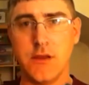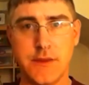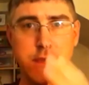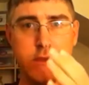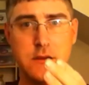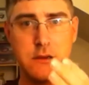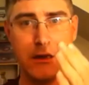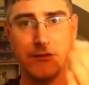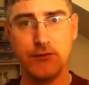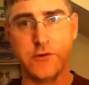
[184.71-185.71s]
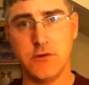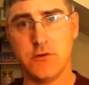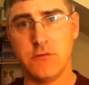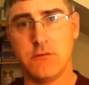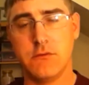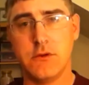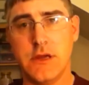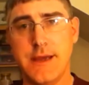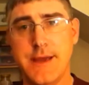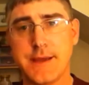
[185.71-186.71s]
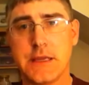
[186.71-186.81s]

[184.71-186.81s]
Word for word: Then I saw uh,